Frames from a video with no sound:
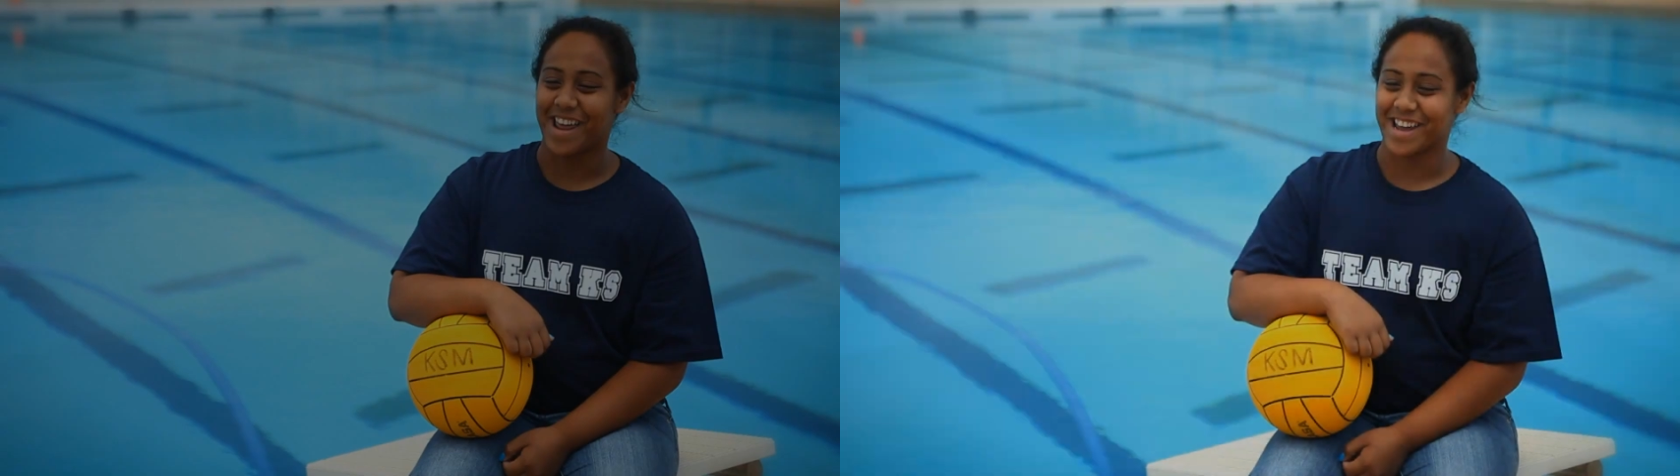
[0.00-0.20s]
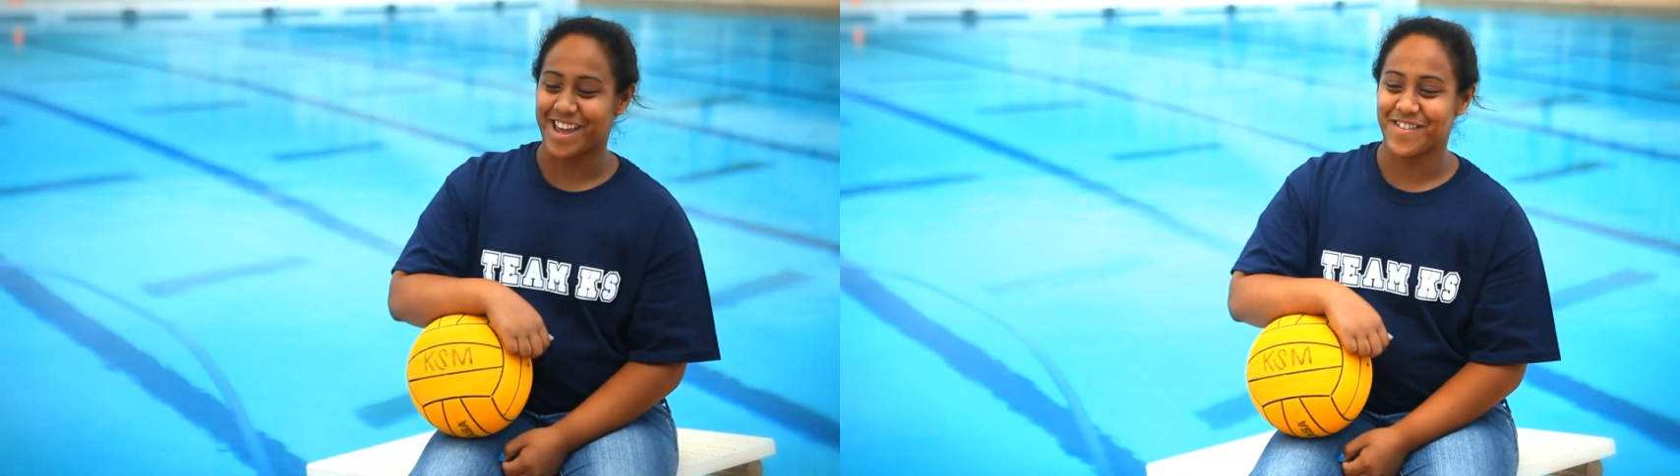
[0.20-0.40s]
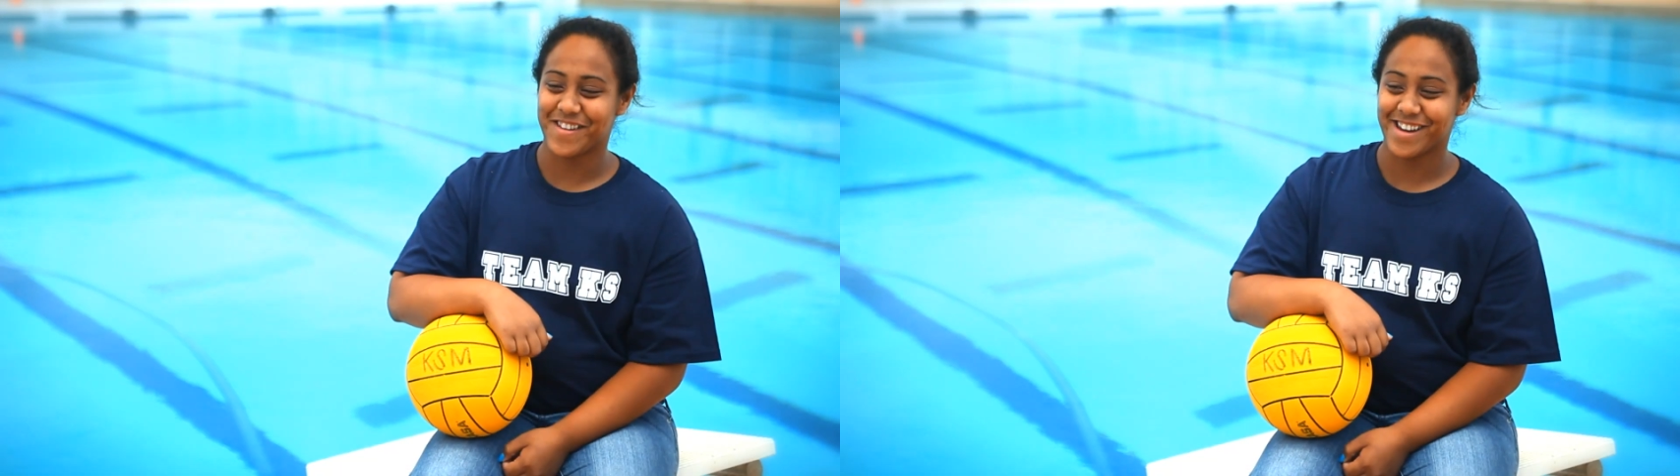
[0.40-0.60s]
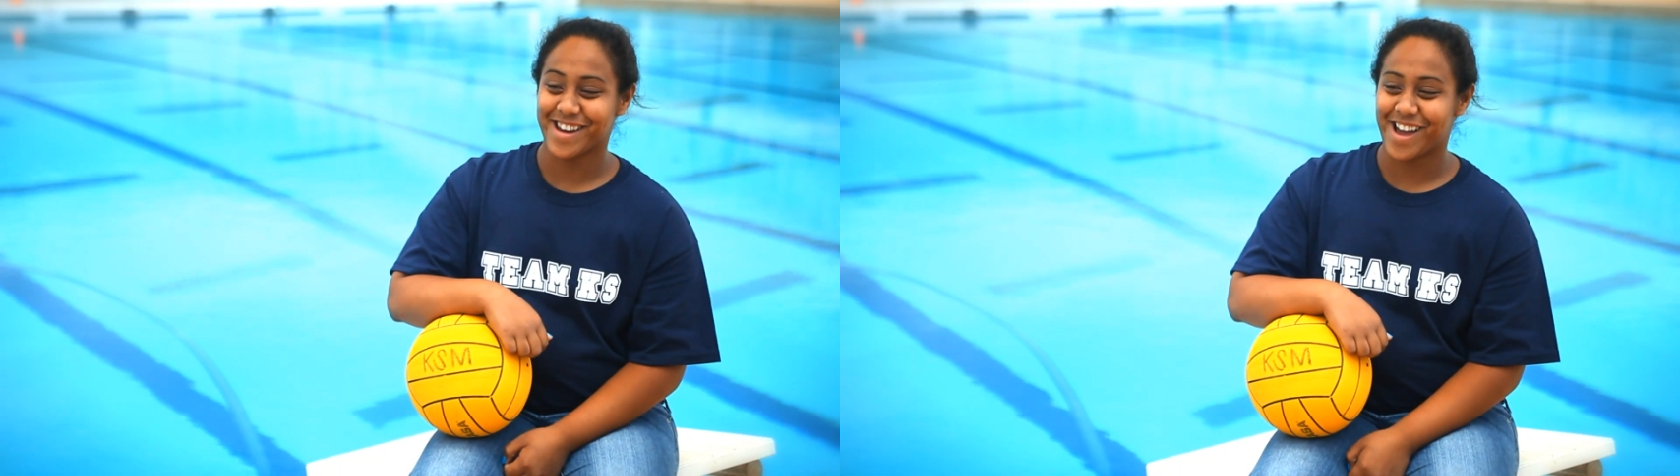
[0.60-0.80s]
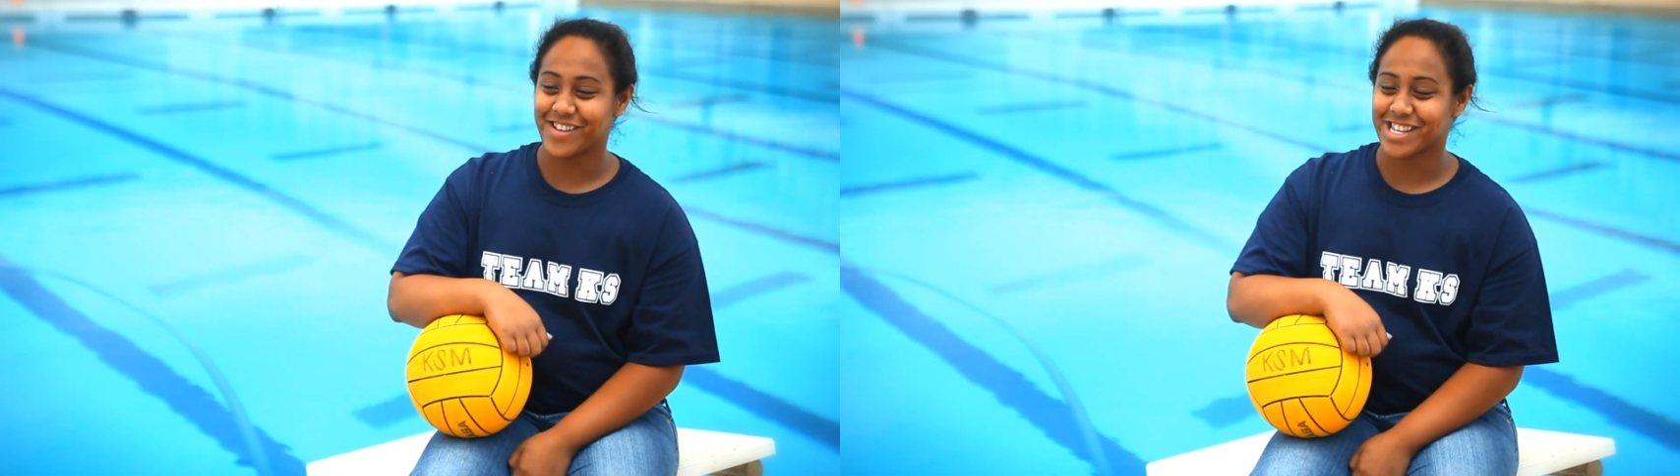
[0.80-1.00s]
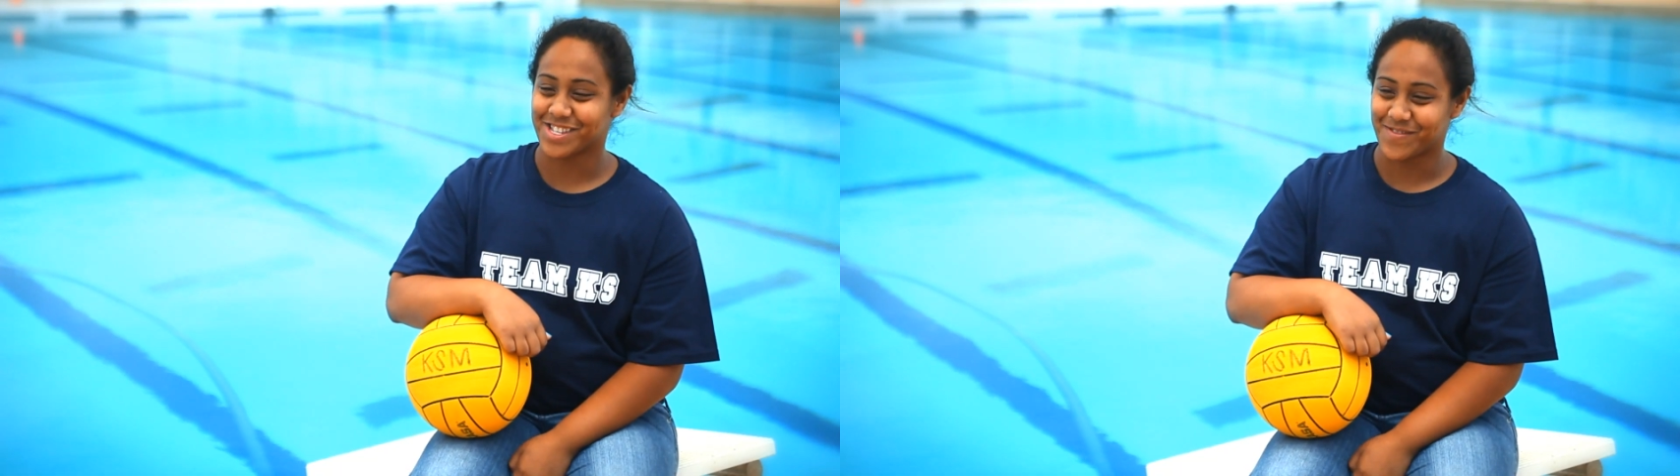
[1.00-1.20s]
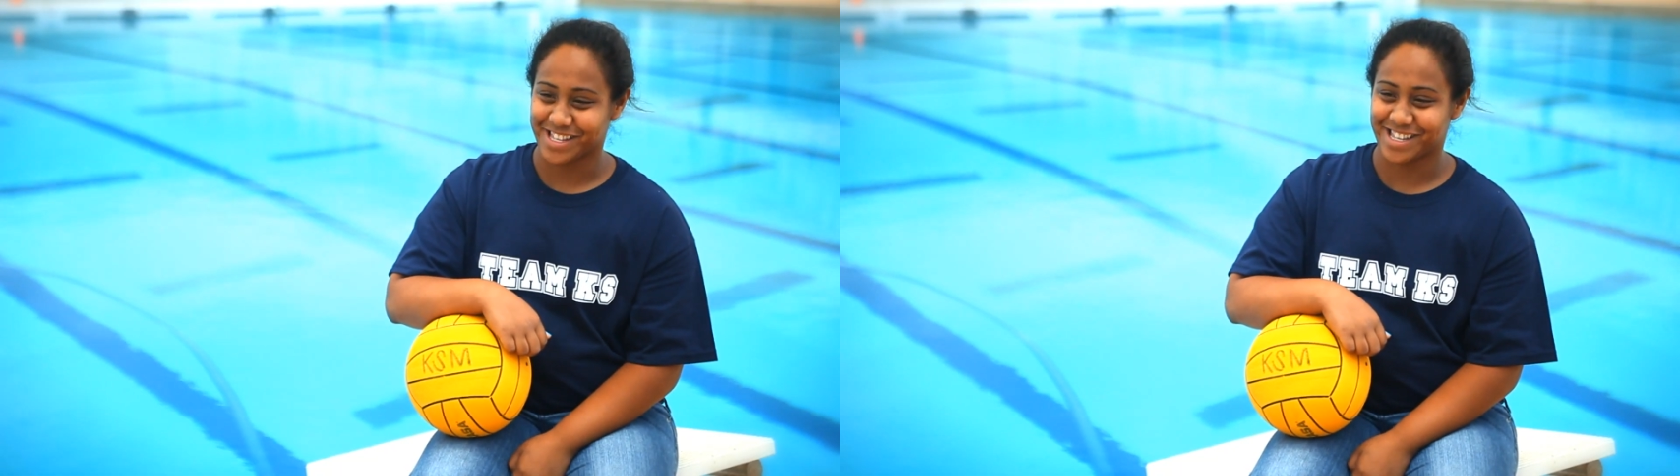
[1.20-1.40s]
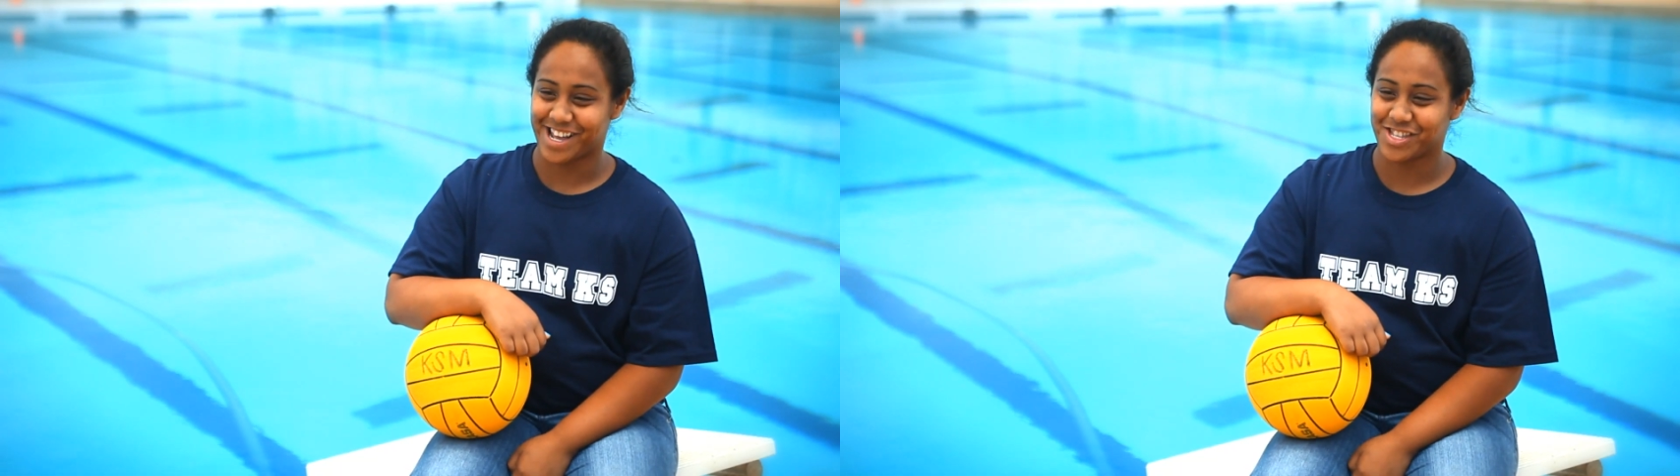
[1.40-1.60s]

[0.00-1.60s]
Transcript: When I came here, I was expecting